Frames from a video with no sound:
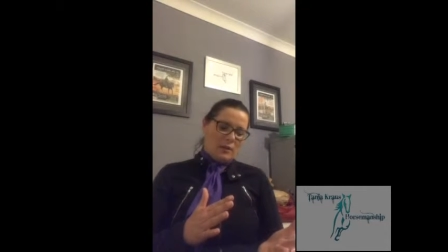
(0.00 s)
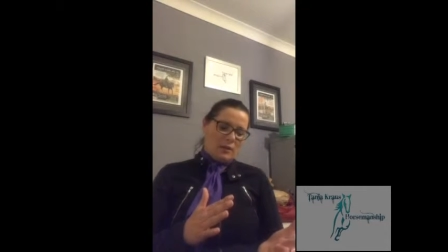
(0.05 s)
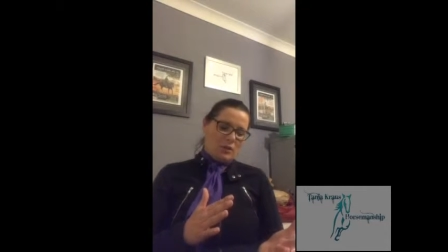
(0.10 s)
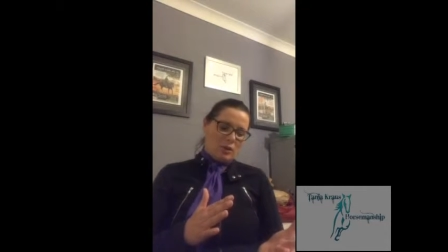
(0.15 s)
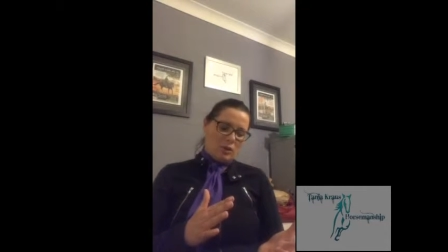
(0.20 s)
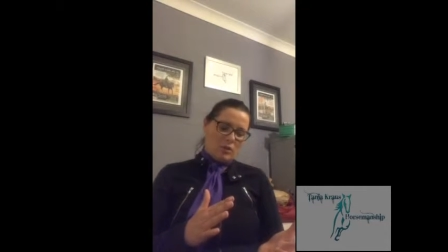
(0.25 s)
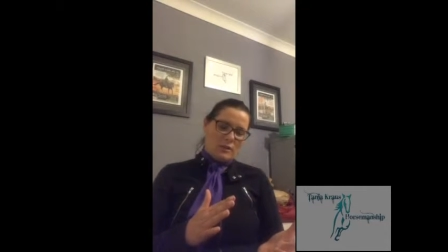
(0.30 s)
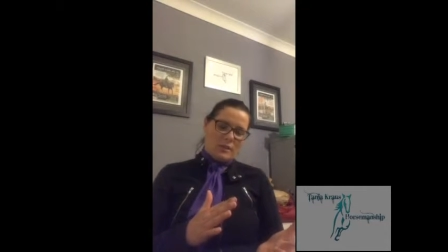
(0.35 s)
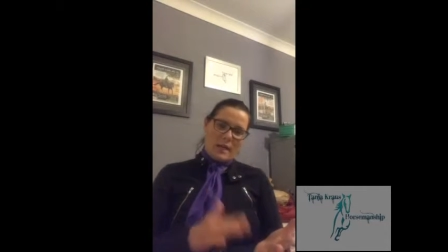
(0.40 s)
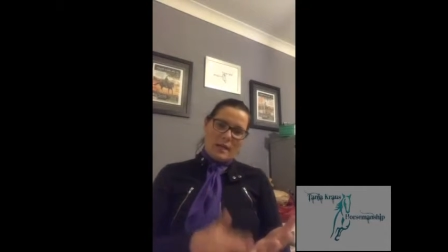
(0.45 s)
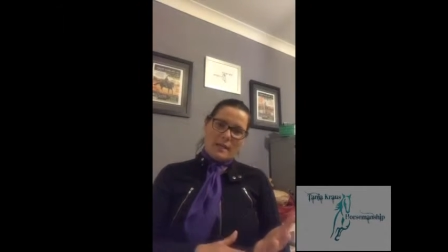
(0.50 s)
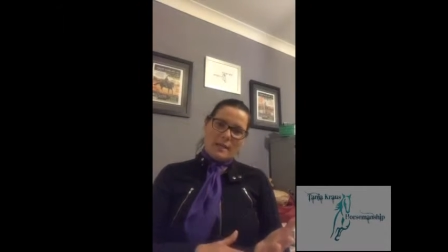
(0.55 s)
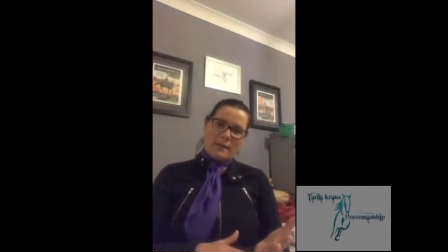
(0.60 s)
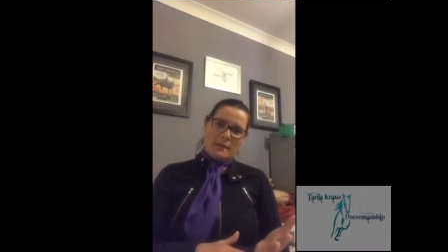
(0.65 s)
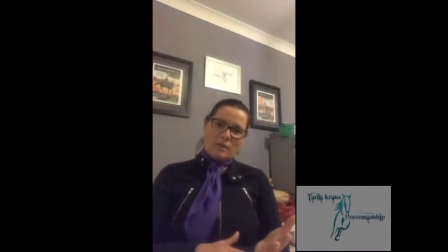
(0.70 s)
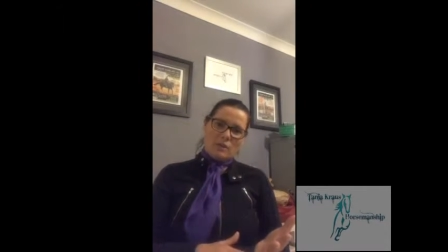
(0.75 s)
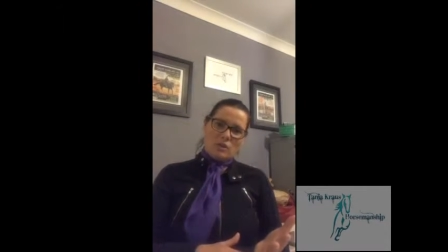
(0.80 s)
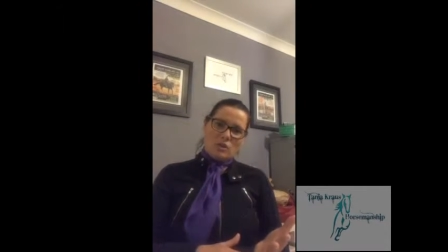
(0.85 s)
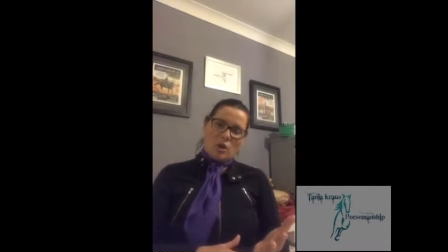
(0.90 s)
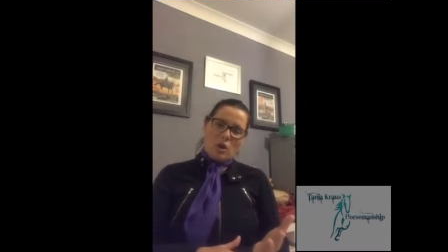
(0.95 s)
you know,
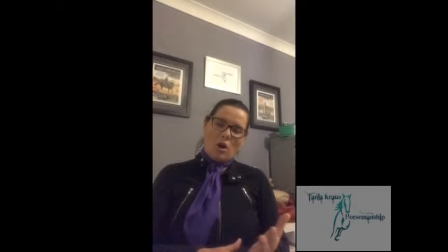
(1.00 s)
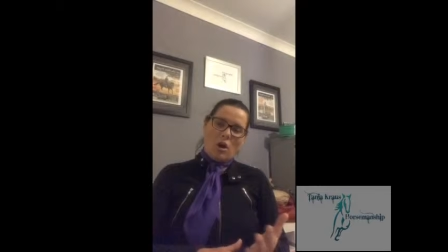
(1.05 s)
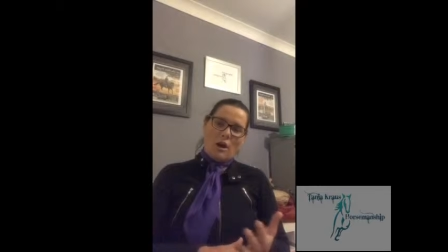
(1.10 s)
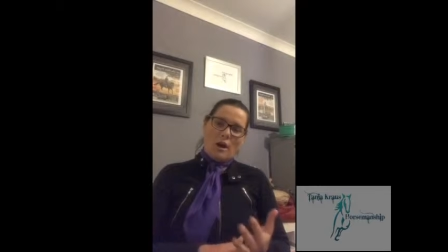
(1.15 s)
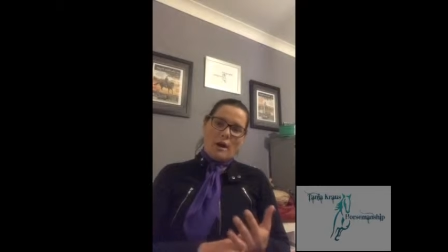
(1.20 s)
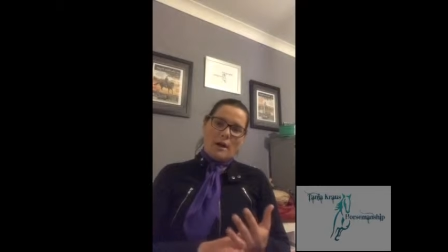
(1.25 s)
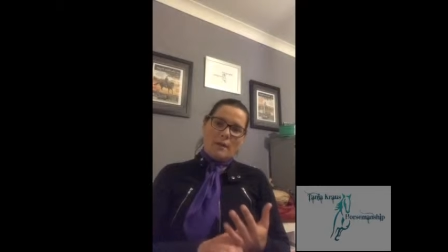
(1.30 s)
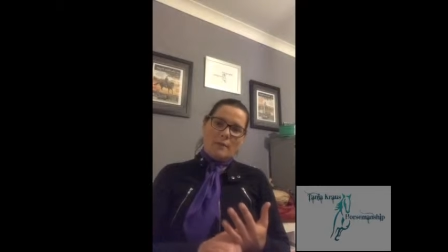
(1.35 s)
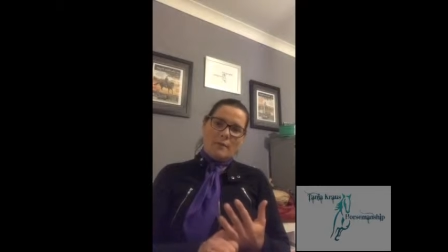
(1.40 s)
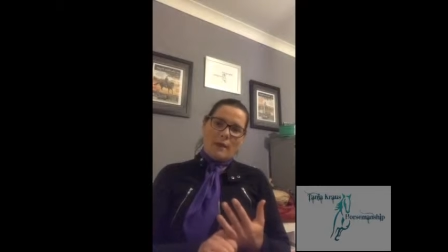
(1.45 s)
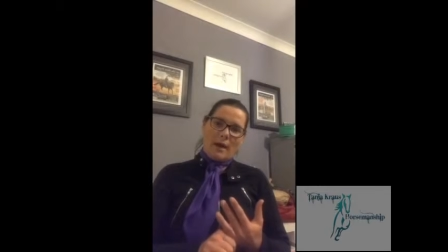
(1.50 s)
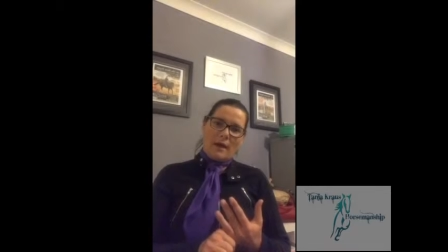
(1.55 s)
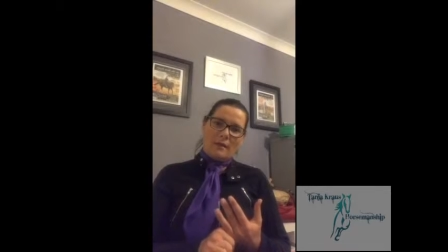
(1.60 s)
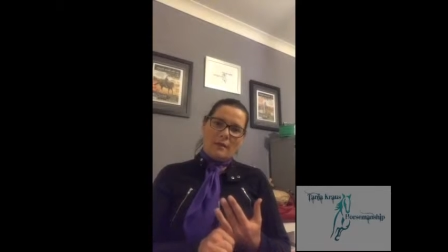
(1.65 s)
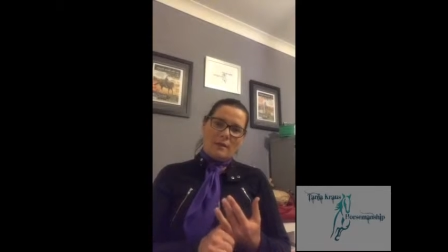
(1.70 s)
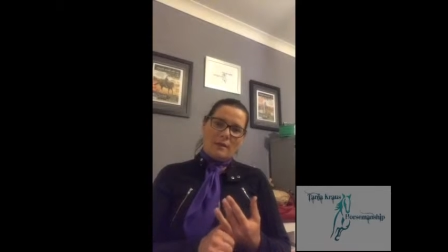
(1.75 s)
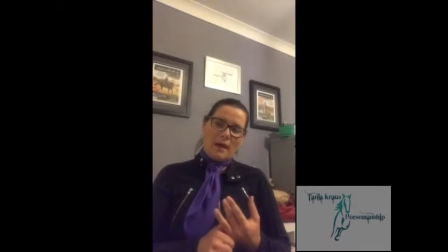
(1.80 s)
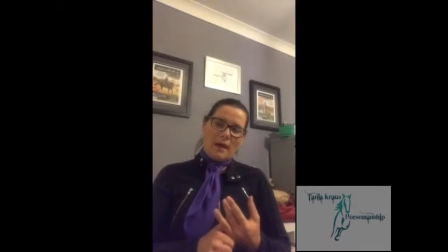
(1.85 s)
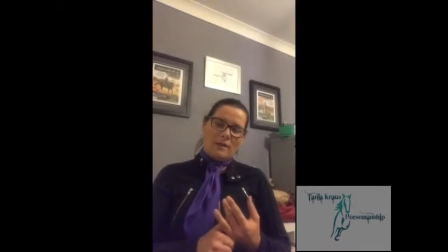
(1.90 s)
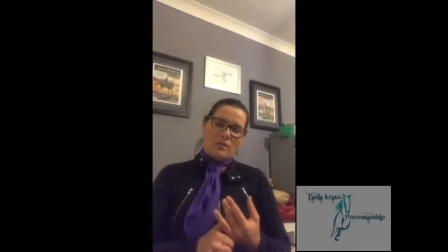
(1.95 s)
taking the time,
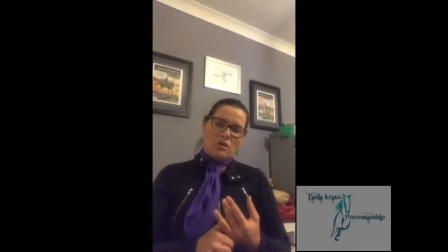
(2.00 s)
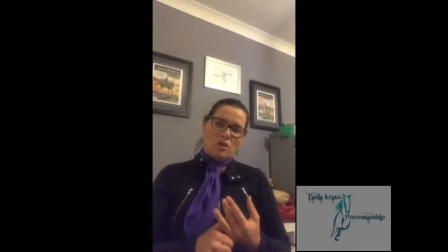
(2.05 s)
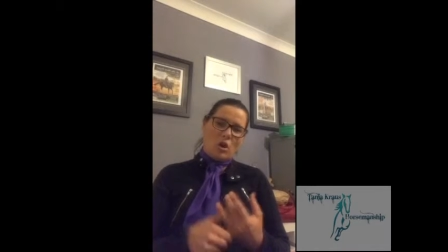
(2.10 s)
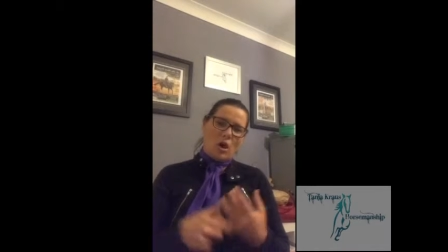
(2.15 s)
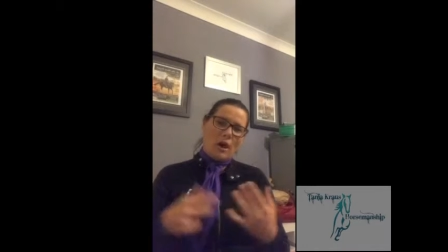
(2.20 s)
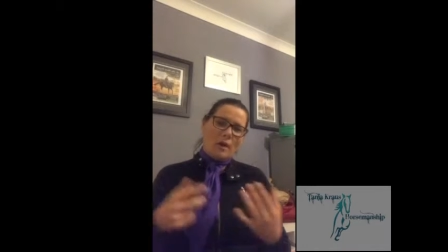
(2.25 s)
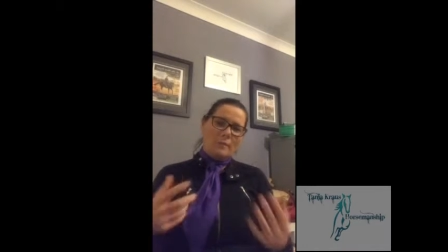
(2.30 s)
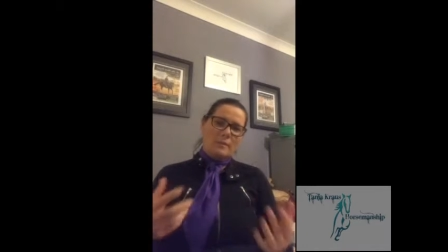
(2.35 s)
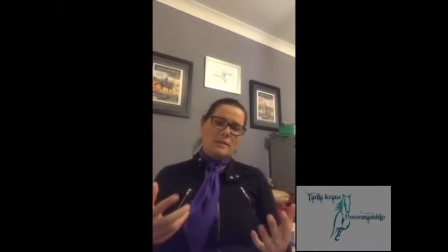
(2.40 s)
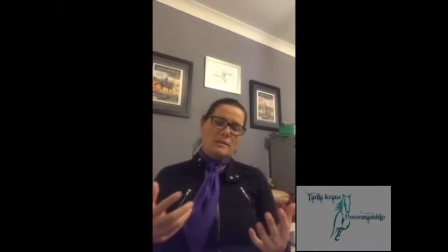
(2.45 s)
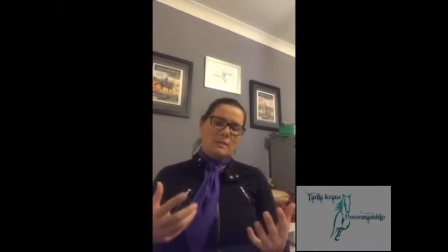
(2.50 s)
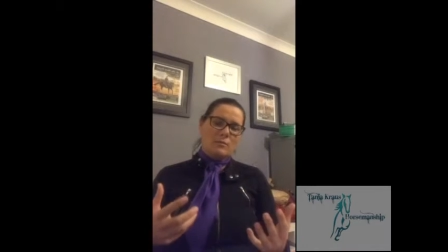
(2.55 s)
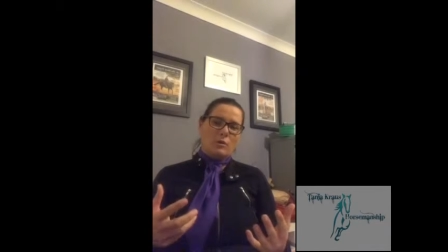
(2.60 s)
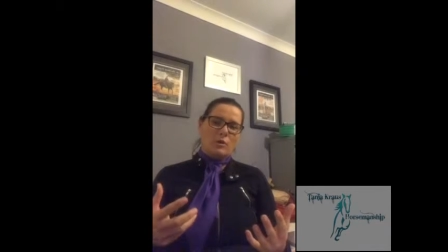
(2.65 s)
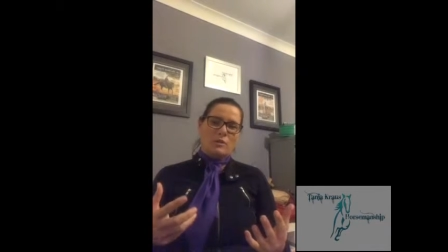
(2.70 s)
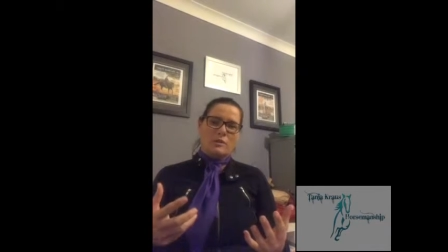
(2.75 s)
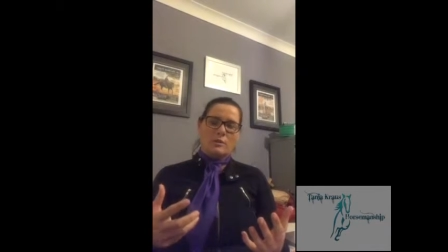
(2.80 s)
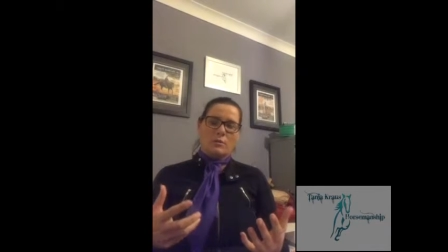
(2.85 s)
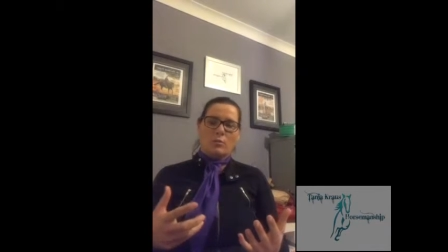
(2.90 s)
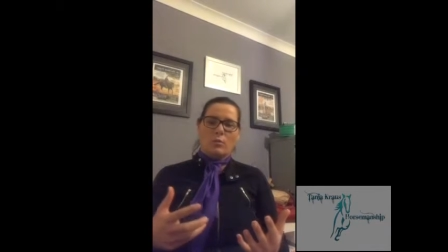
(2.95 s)
and time is the
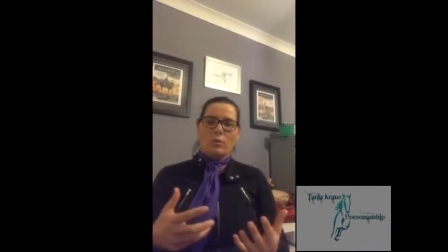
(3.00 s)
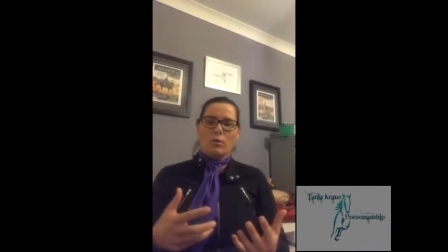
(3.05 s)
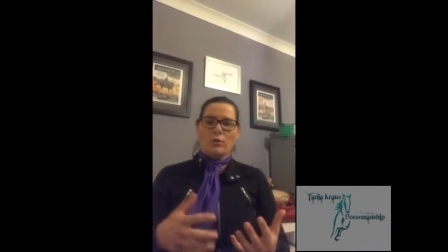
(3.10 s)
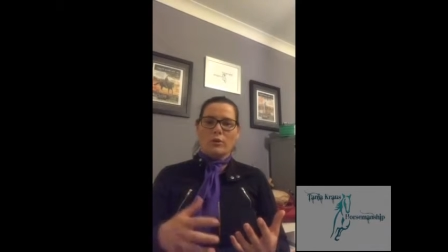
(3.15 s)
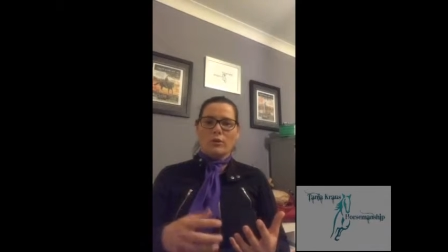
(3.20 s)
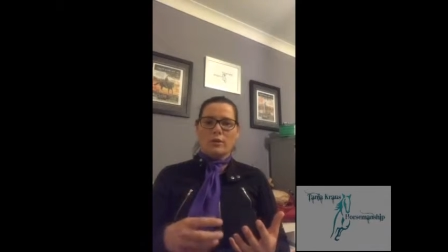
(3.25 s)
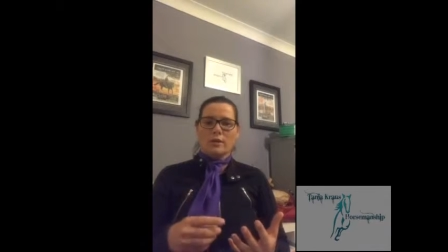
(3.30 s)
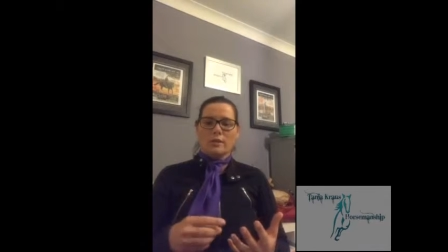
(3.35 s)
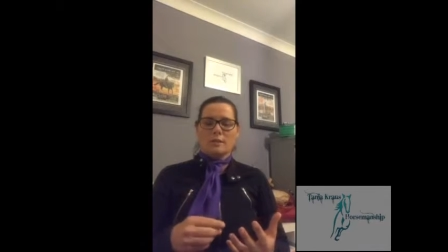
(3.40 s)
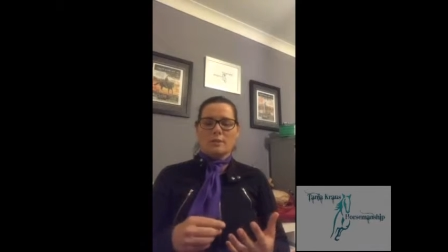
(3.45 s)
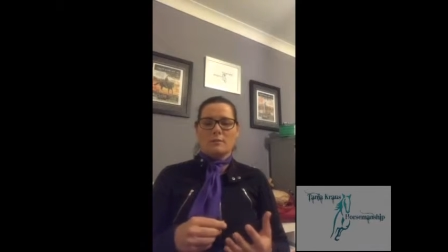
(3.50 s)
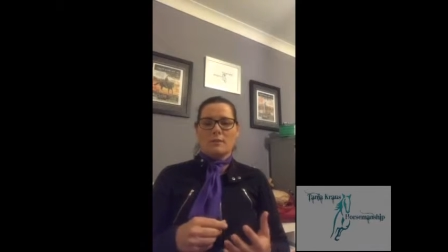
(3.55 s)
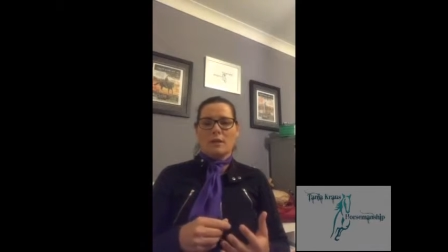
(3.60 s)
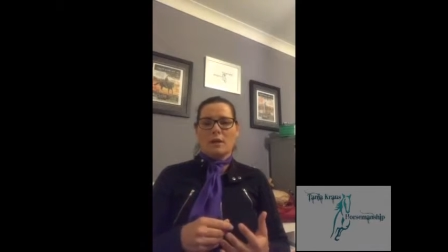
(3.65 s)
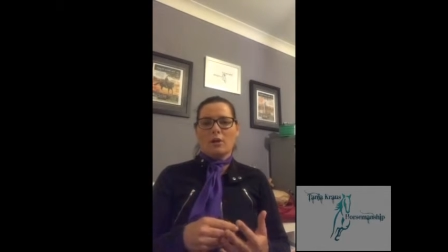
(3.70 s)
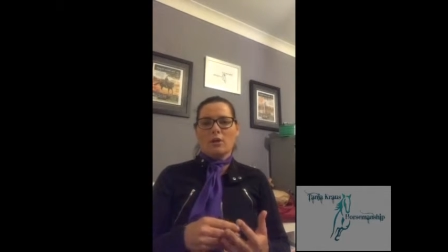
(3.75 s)
most important thing to me.